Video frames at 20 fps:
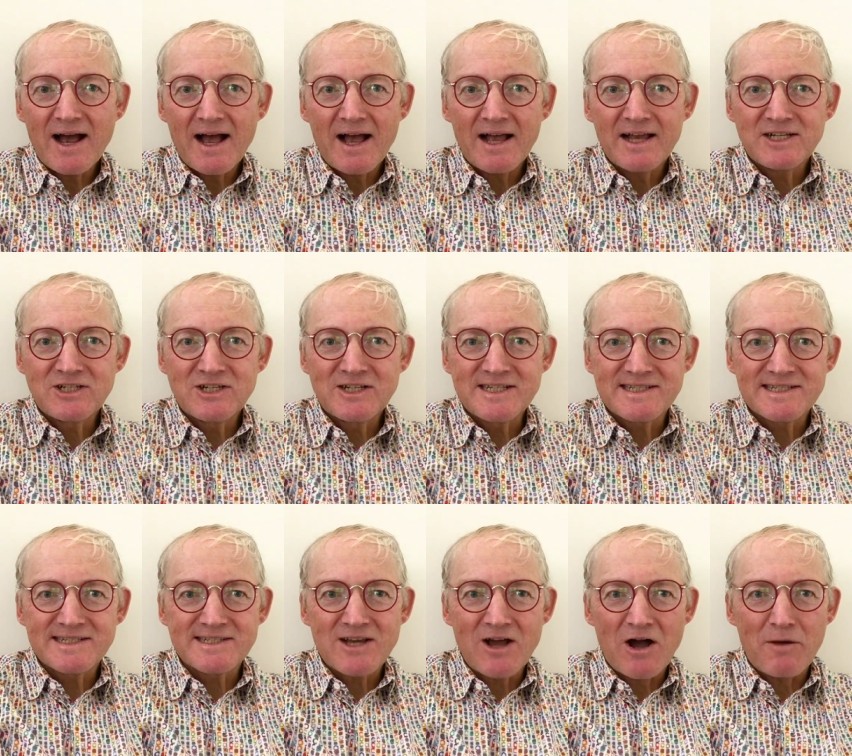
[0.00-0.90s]
I should
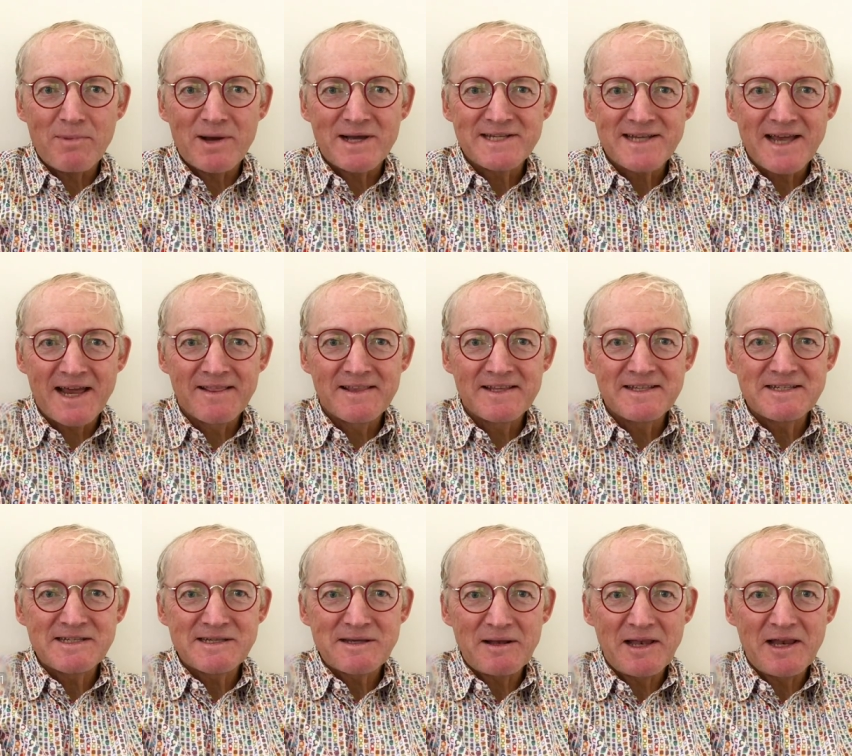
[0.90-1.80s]
start by saying
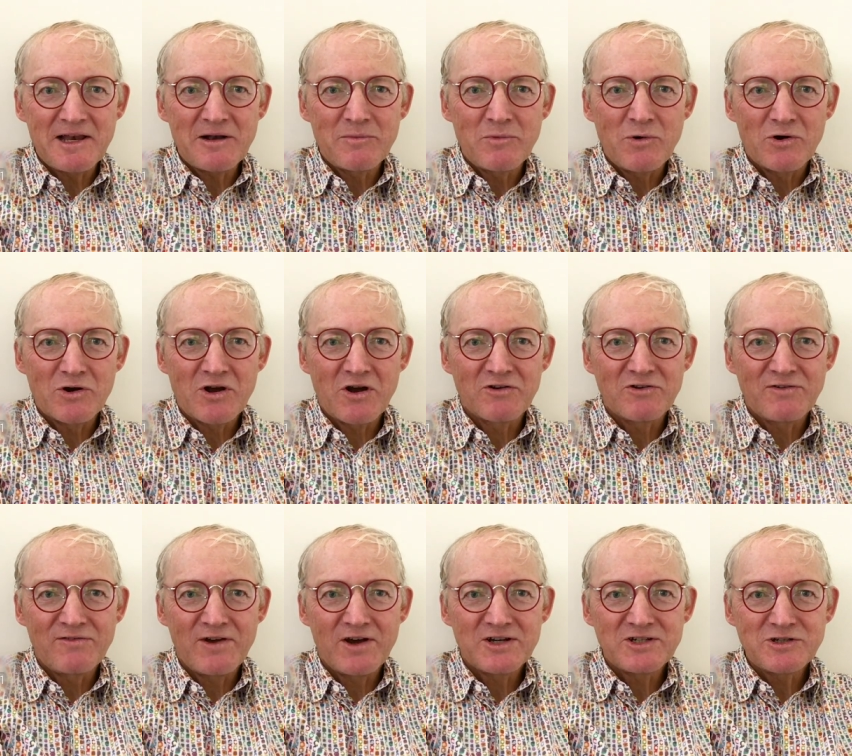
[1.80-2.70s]
this is a little more
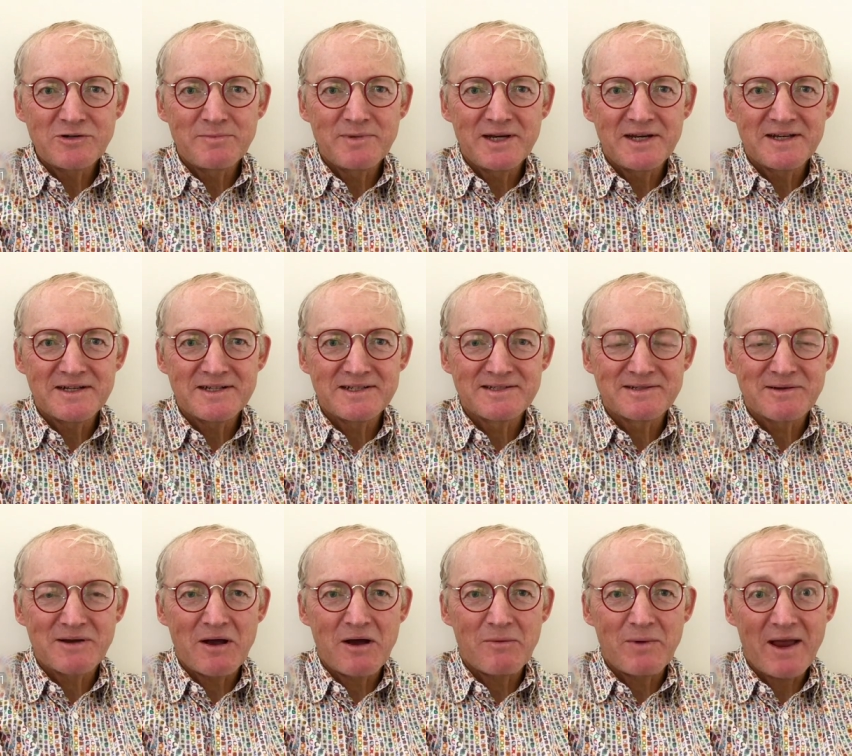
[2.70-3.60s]
controversial
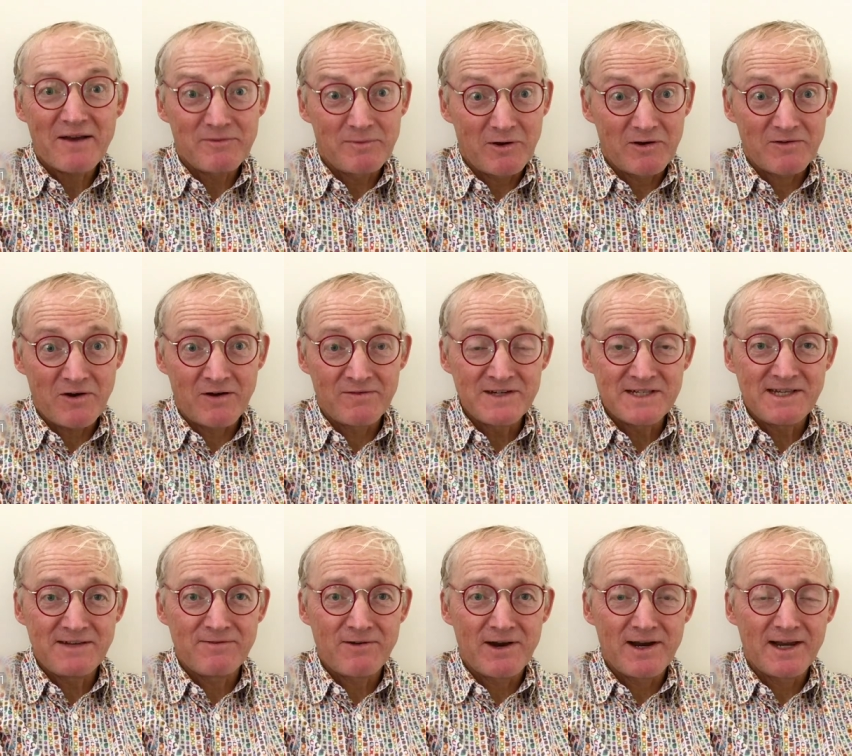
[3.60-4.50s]
because uh, we have to be
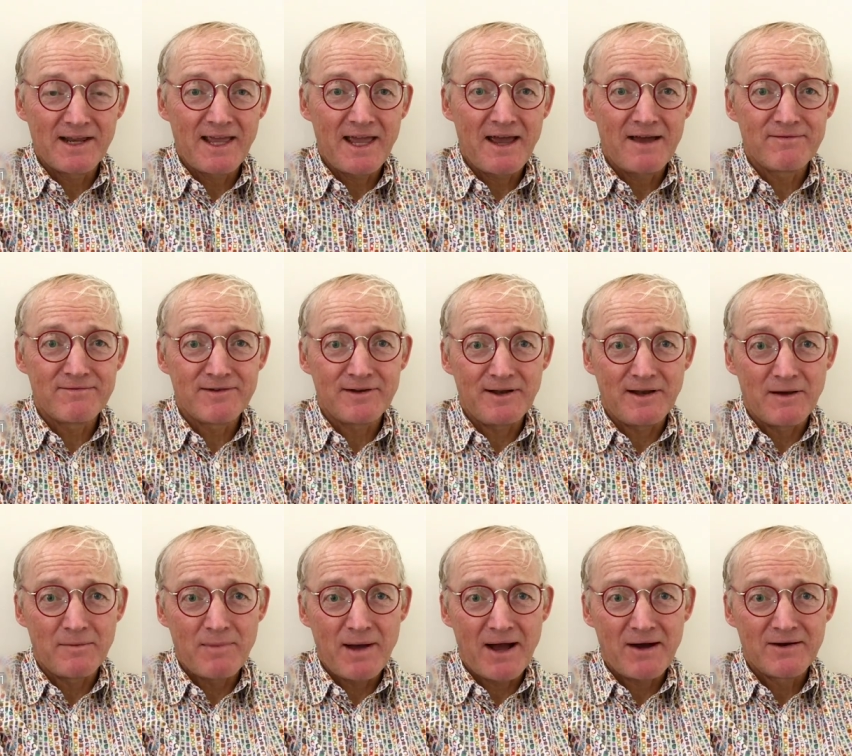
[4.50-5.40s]
obviously very careful
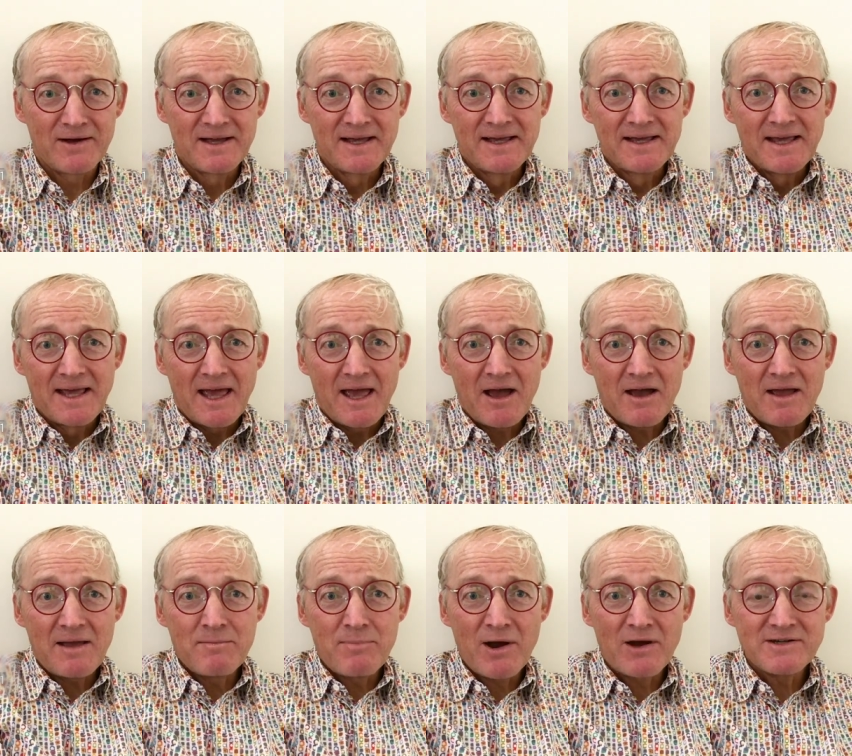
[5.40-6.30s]
about
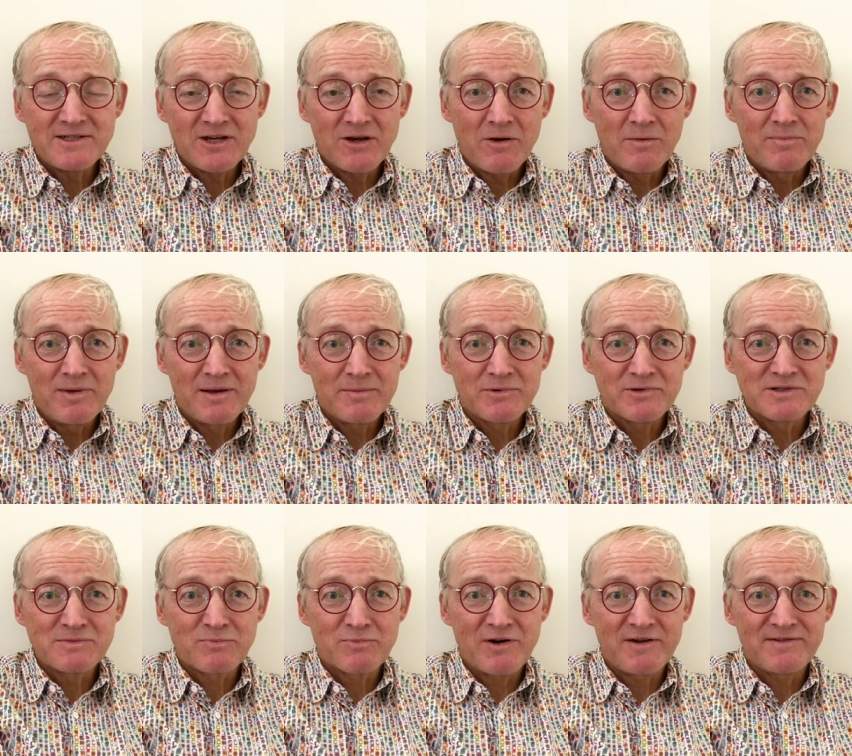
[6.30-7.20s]
uh, imposing on
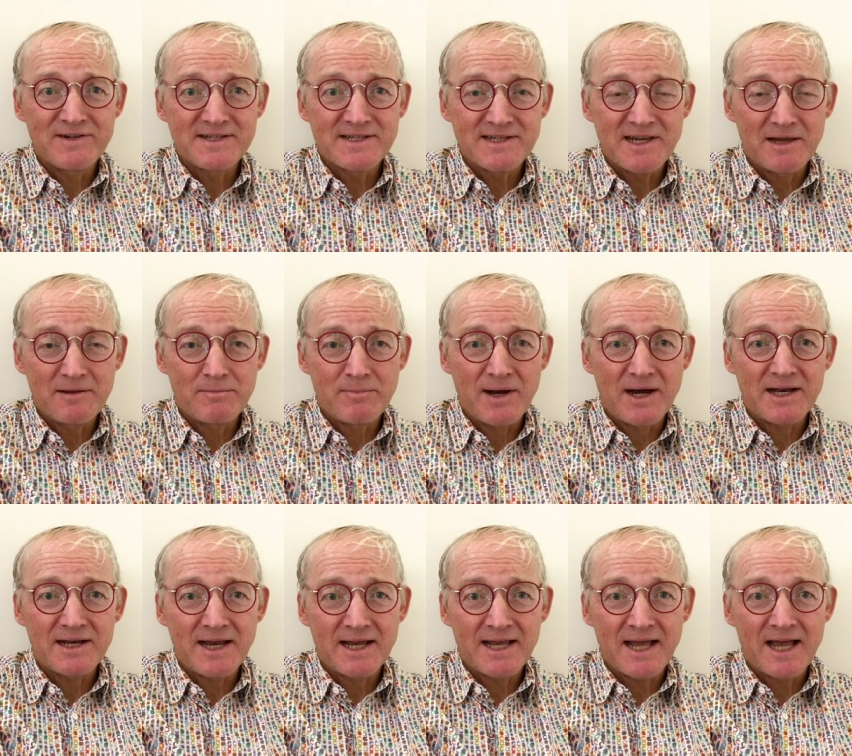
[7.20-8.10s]
people's privacy.
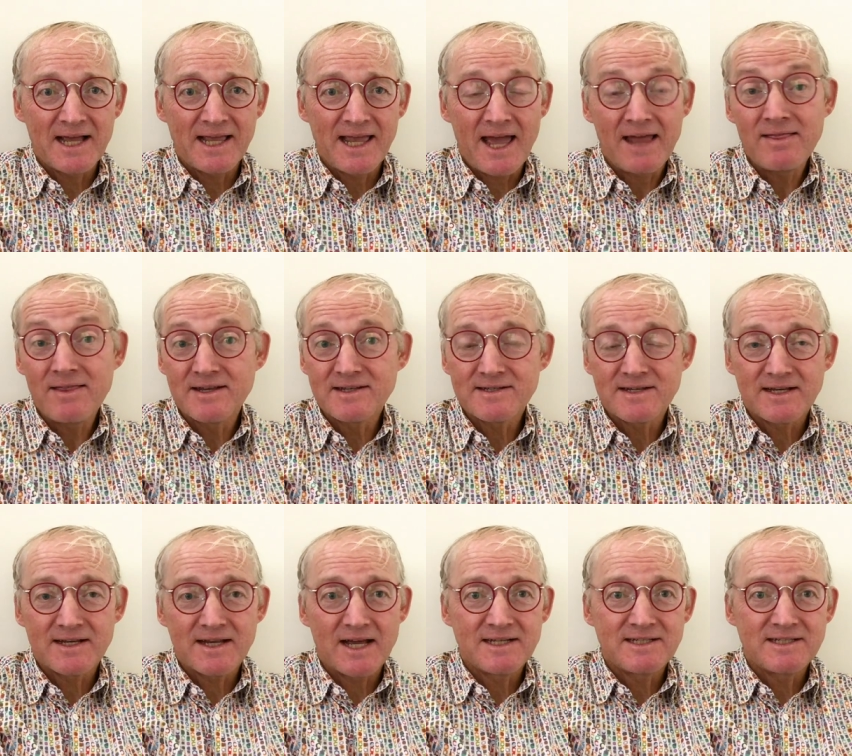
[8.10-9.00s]
But uh, again, there's
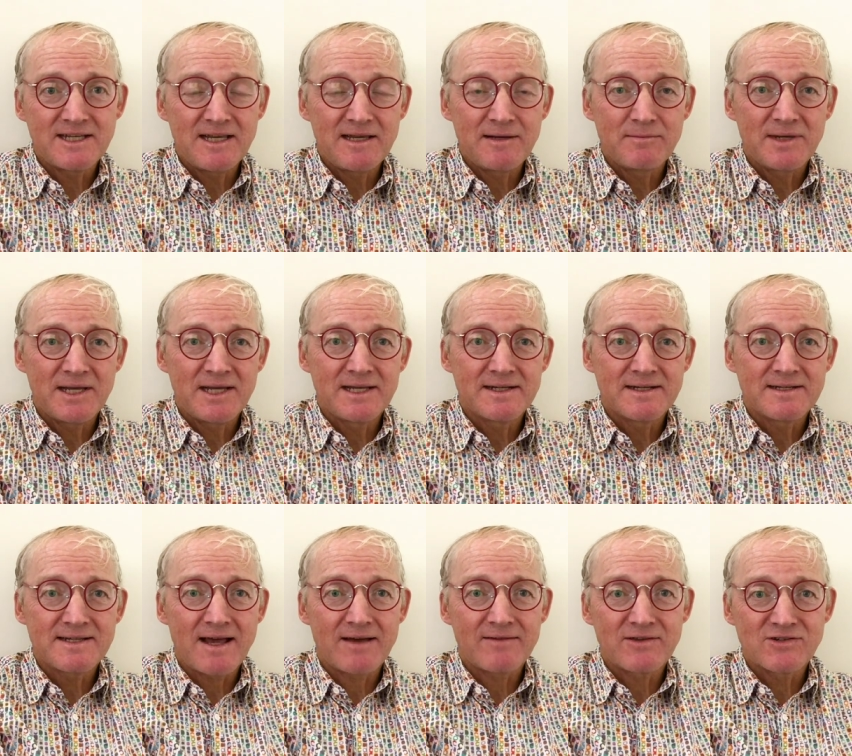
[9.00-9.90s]
a, a, team in
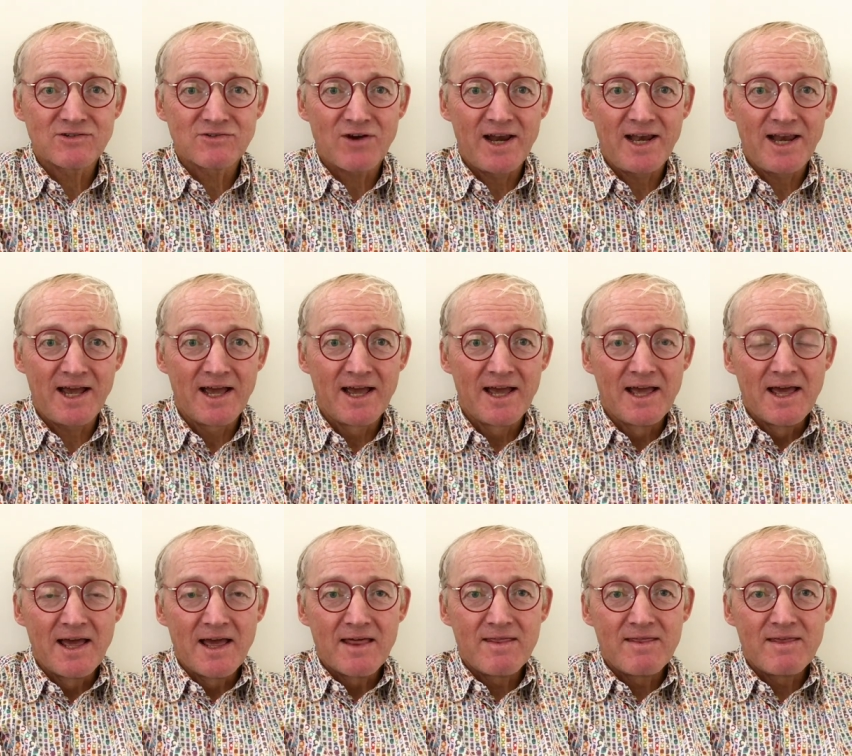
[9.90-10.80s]
South Australia
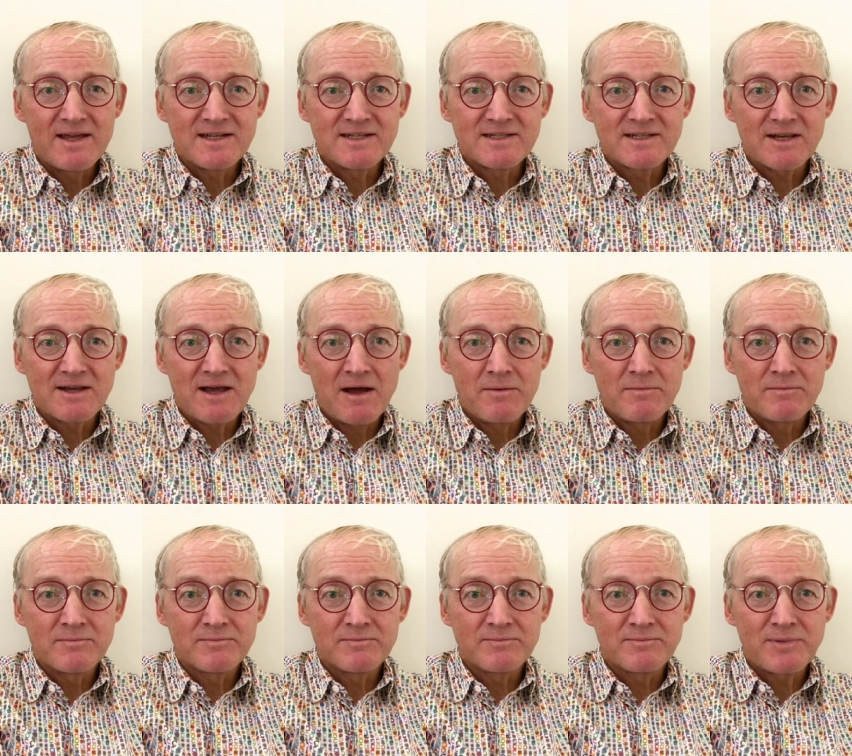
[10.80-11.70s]
that's um,